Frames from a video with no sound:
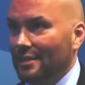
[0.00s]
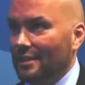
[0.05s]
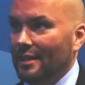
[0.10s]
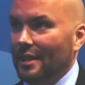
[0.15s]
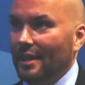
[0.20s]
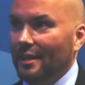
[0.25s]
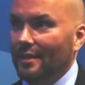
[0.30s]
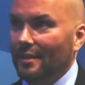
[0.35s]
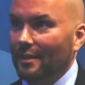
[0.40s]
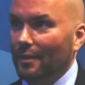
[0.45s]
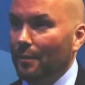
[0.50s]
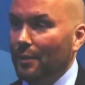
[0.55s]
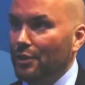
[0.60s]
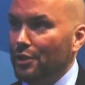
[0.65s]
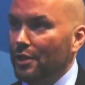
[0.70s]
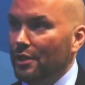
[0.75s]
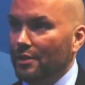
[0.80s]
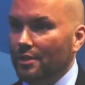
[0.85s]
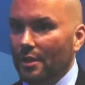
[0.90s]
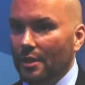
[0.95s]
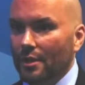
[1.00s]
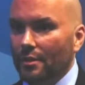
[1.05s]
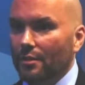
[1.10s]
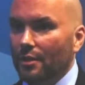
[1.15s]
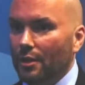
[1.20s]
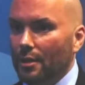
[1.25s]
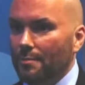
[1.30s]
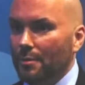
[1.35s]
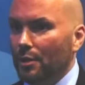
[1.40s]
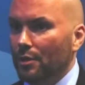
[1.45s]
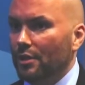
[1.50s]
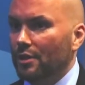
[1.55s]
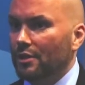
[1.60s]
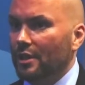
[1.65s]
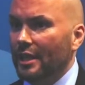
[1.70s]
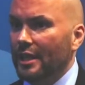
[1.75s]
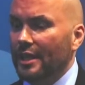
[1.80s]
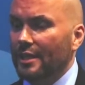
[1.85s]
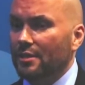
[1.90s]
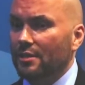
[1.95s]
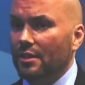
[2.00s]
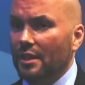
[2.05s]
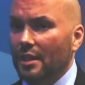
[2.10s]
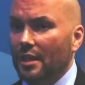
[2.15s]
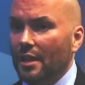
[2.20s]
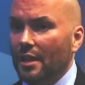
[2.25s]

today, which is the community. It's